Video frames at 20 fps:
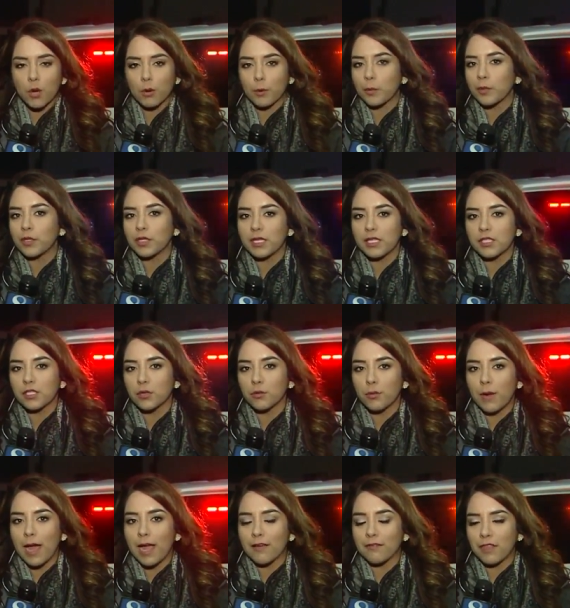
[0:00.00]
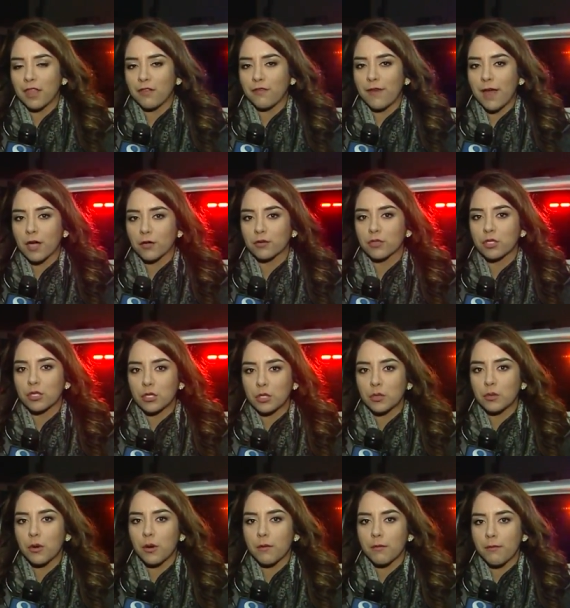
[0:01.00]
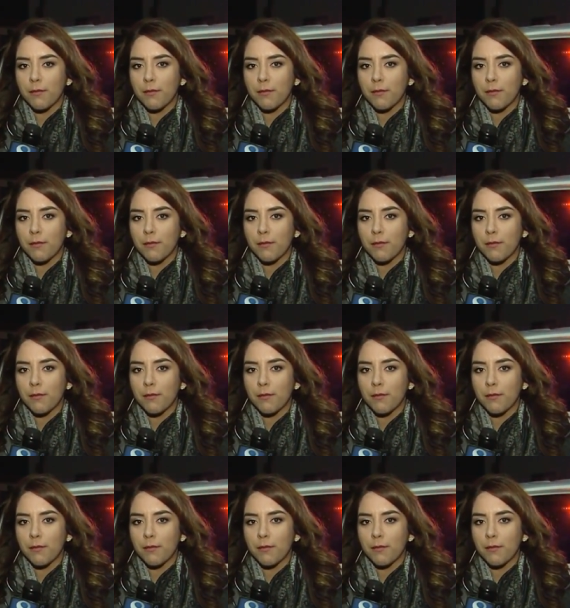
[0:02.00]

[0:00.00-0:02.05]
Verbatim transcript: When police arrived, they found two